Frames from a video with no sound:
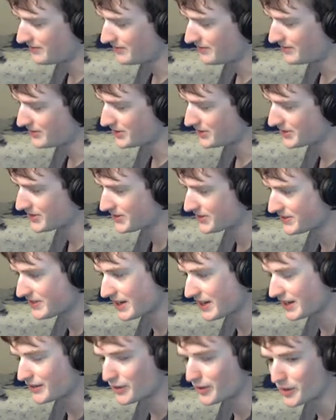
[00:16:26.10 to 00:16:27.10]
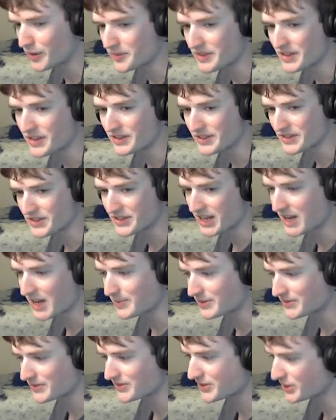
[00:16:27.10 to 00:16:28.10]
just kind of hope that that doesn't
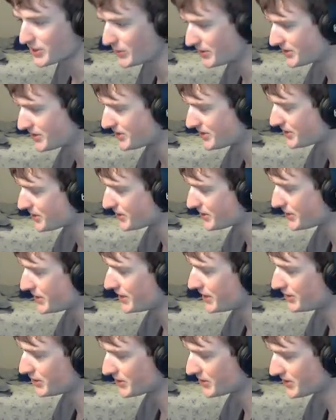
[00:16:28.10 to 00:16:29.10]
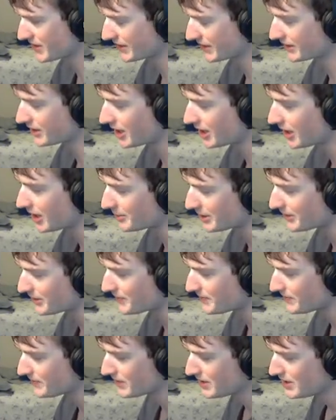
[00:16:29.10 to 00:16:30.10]
happen. So once you're in your second Comet,
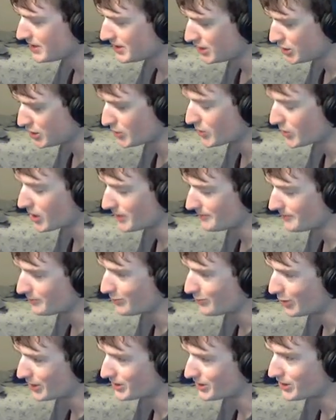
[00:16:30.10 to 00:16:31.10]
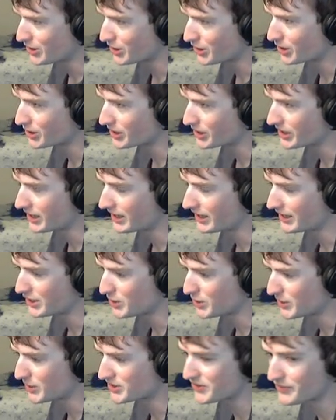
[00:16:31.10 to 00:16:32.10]
you want
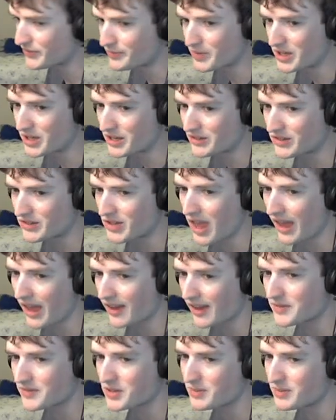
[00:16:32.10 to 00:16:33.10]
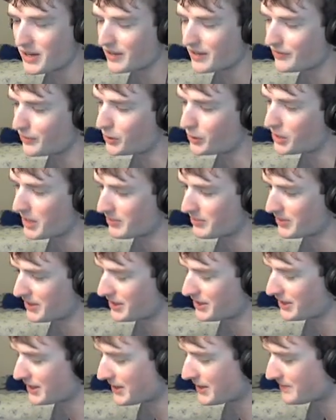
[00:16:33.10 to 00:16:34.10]
to be at full
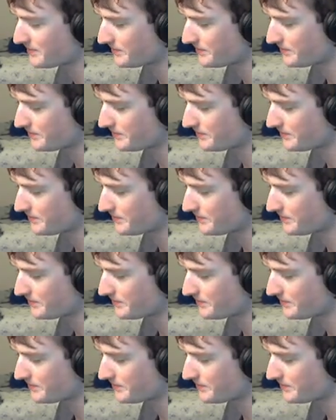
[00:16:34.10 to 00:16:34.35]
MP again.